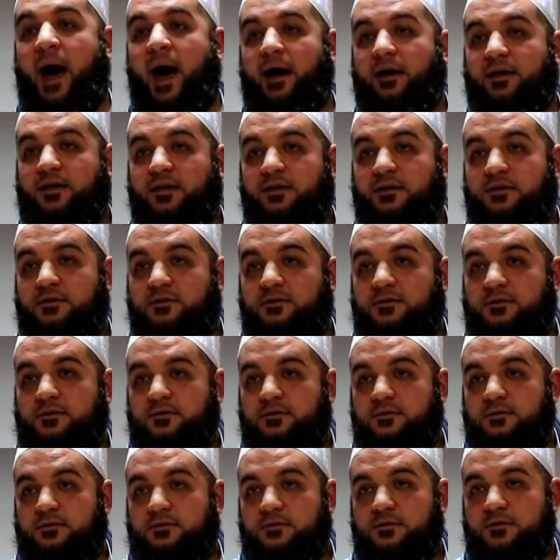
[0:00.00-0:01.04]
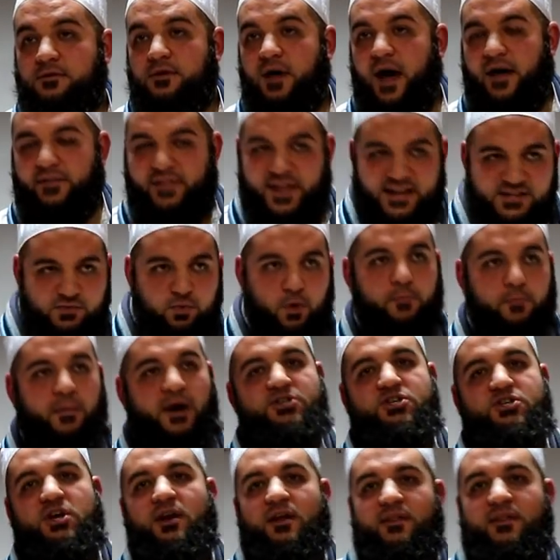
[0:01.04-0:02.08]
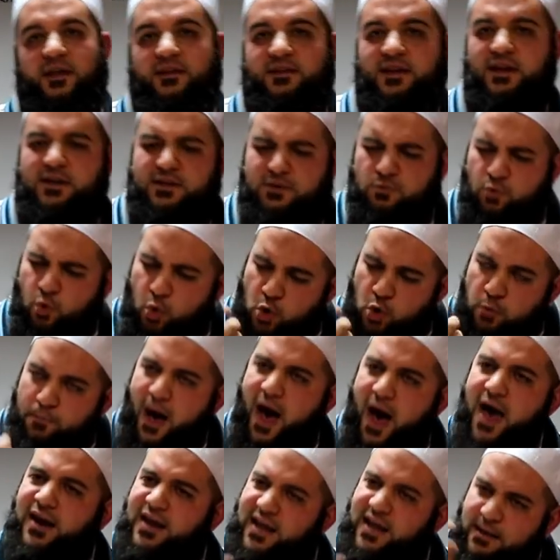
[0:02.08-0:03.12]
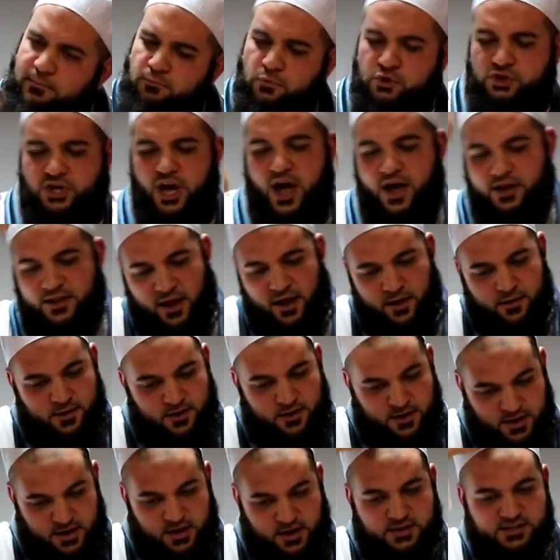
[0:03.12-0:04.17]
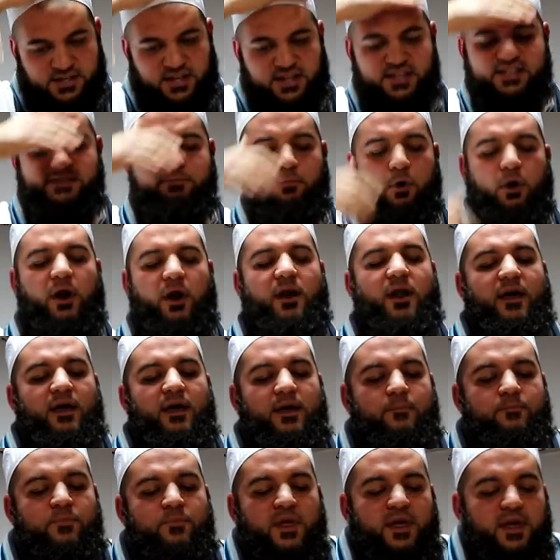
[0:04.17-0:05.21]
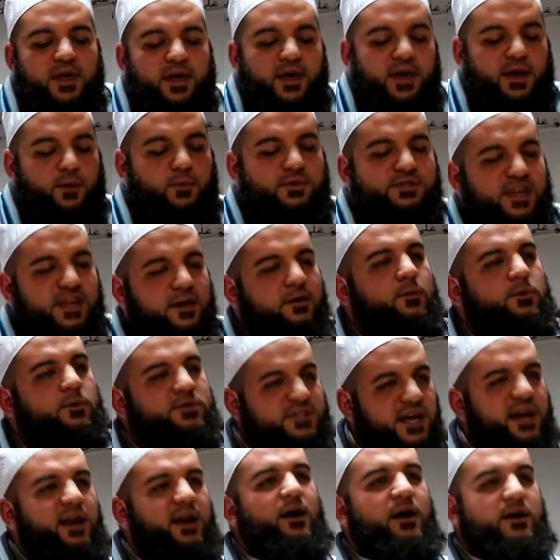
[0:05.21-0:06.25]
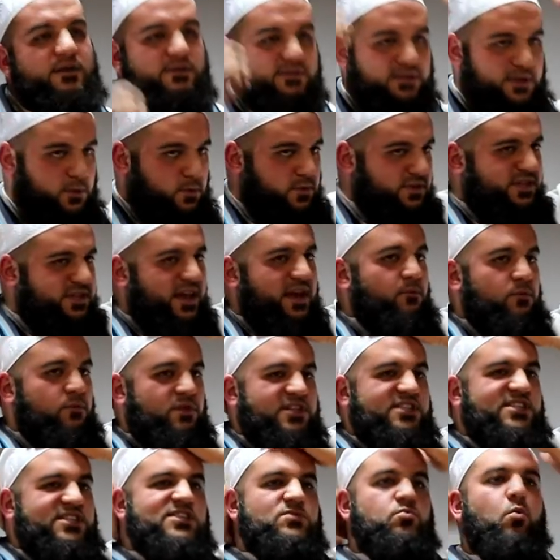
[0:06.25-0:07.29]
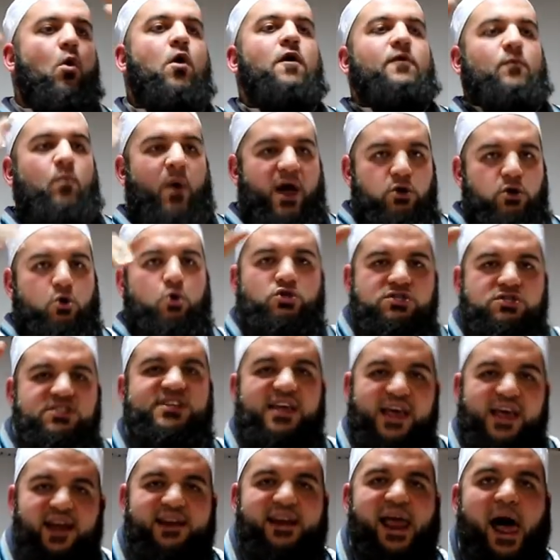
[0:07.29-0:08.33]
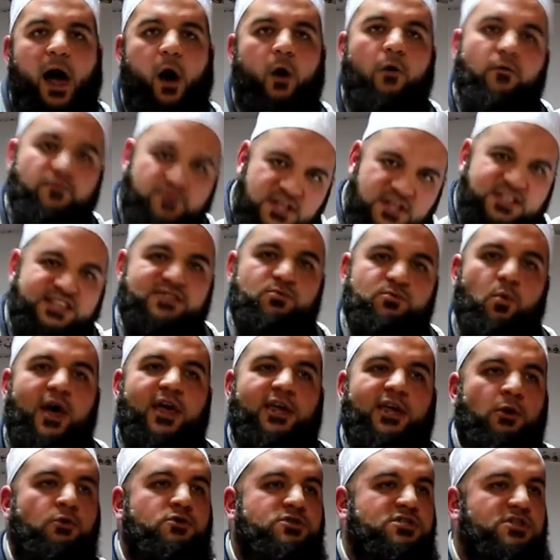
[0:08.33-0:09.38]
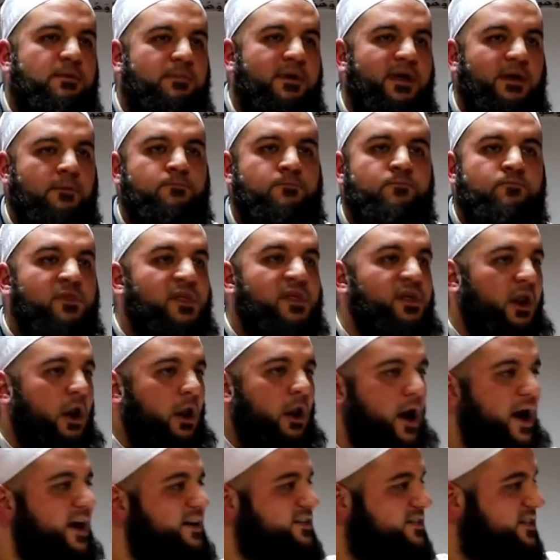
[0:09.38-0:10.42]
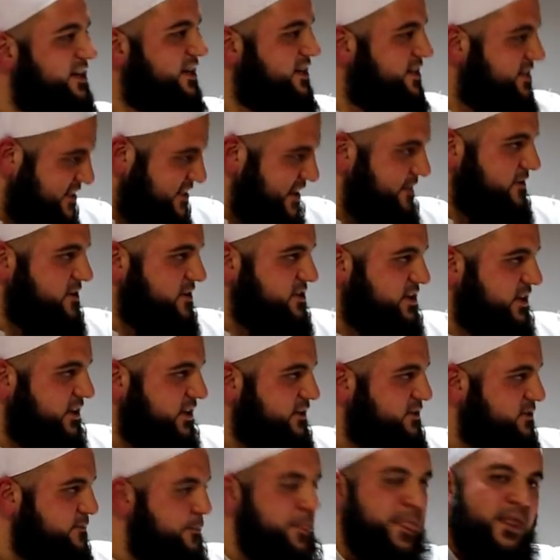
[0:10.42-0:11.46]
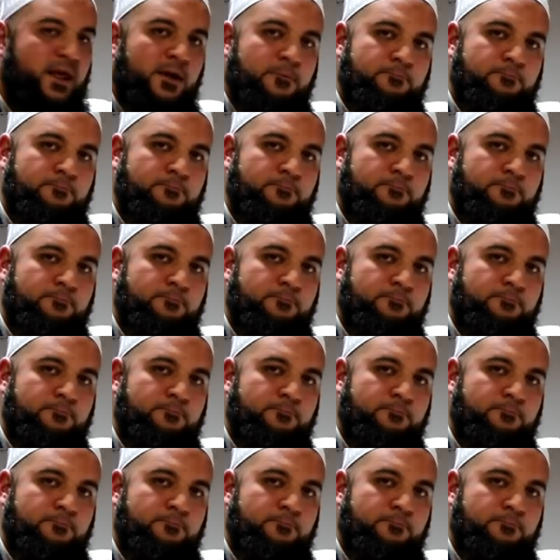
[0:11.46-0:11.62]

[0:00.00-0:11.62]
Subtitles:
back. And that's what, mashallah, they did. Qurbani and Mujahada. So this Maulana, he was telling us, this is what, where you're sitting now, this is what it used to be. 1970s,